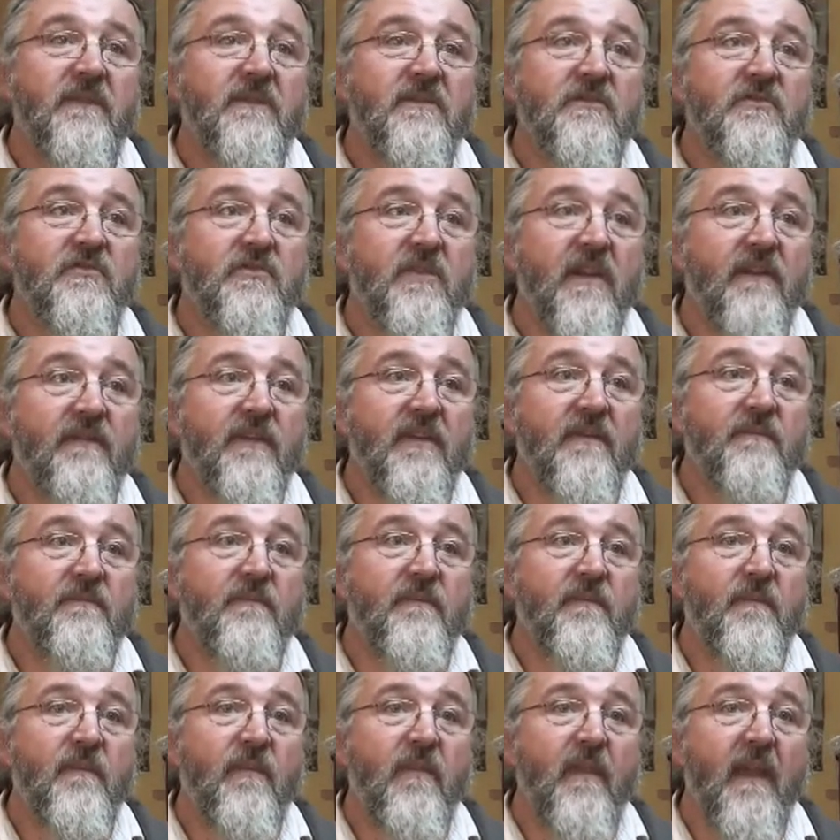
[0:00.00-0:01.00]
Trevor
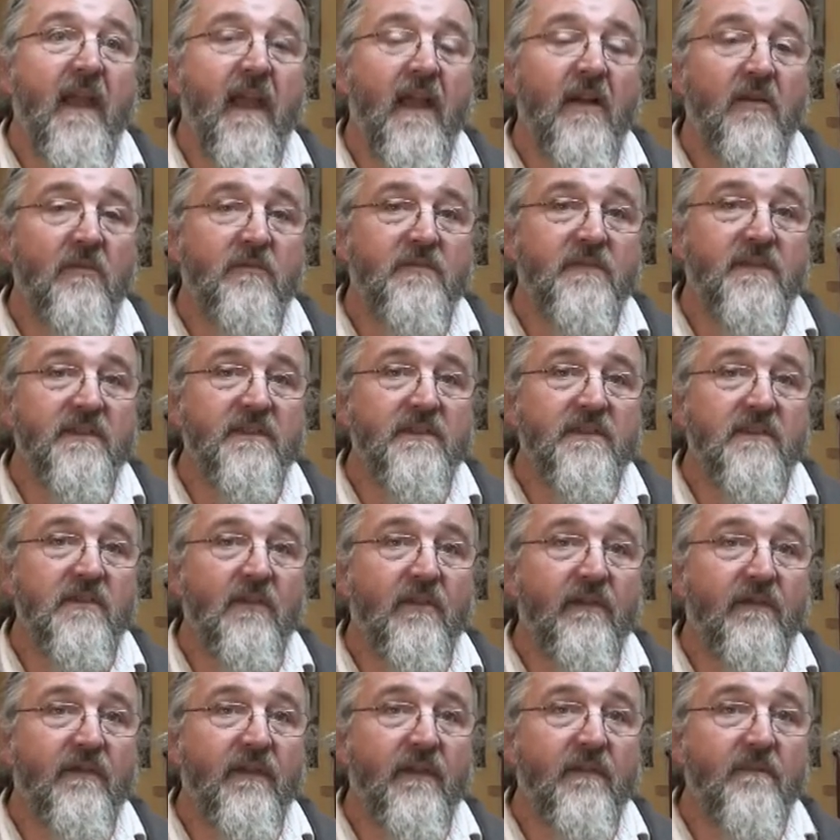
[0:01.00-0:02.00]
helped us
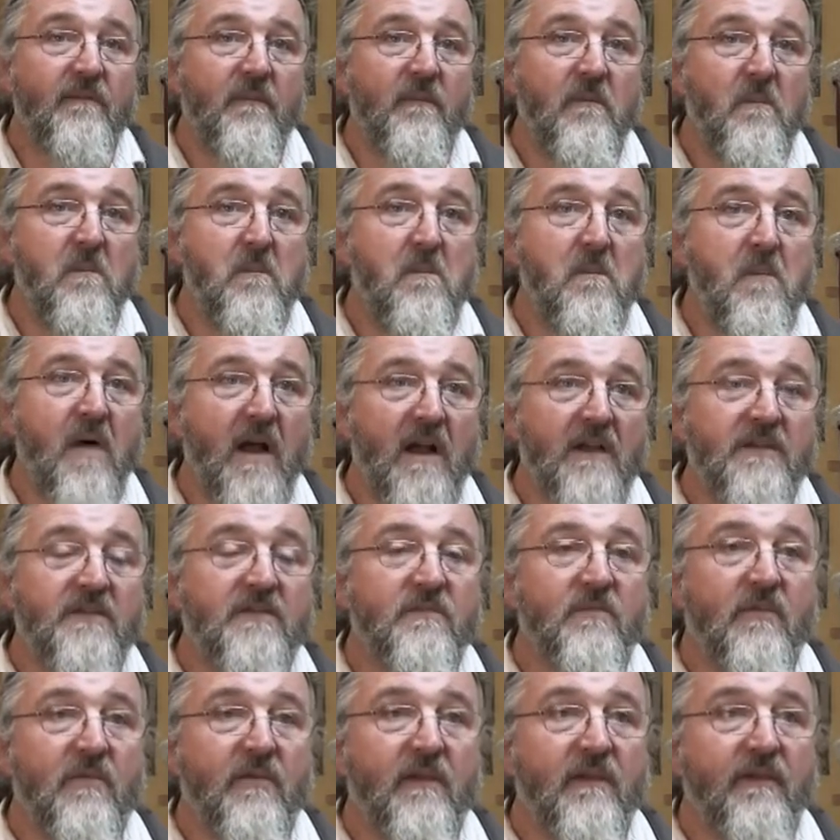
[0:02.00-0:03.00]
look for
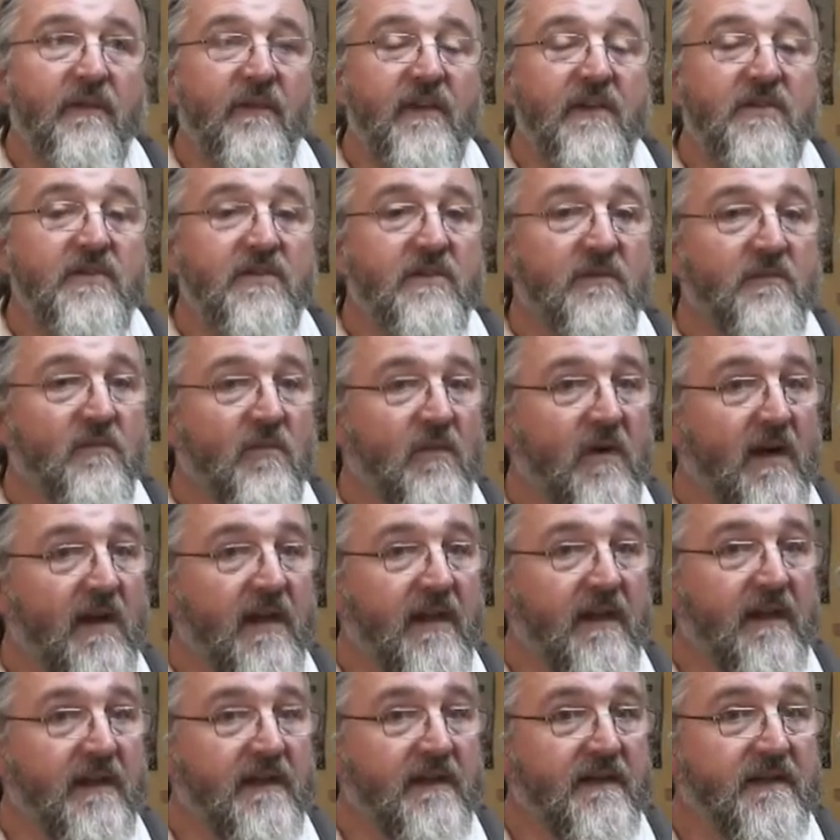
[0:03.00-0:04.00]
much more efficient
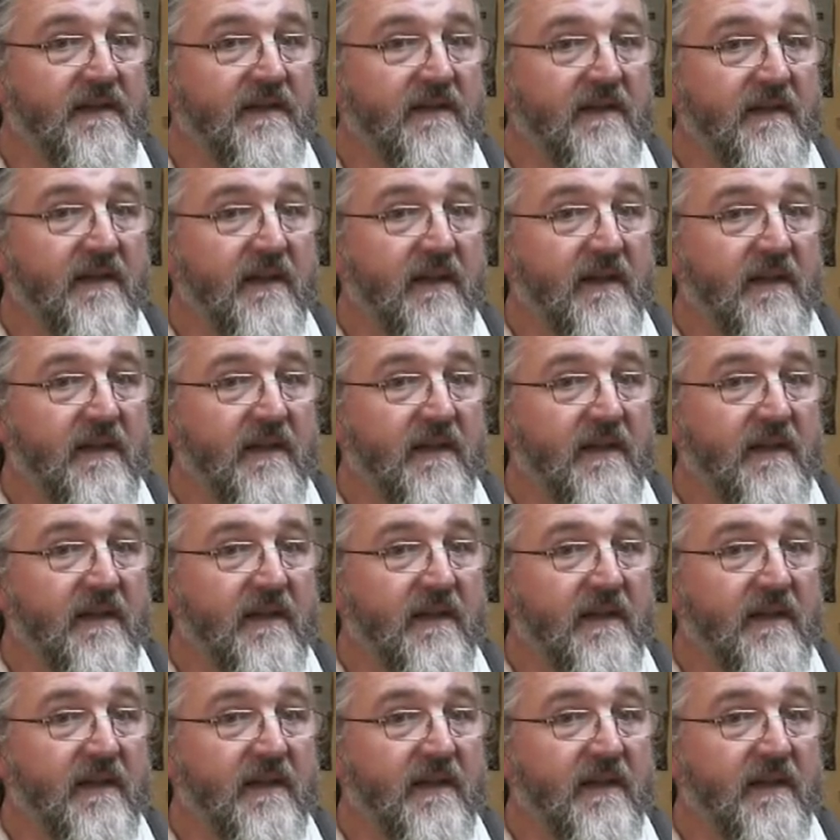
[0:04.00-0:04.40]
ways